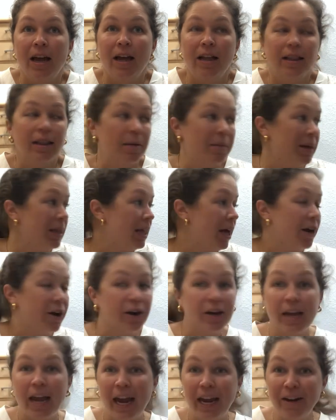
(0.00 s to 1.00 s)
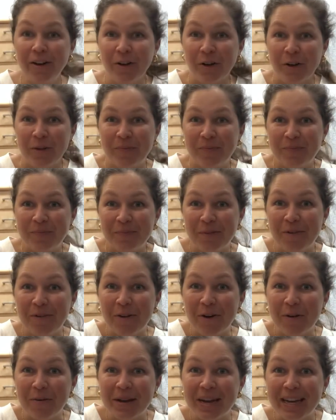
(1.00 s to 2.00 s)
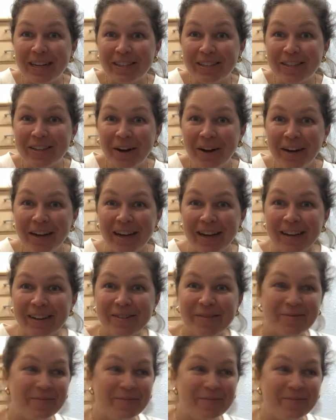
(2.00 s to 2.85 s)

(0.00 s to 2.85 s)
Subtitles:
Let me light our candle before we get started.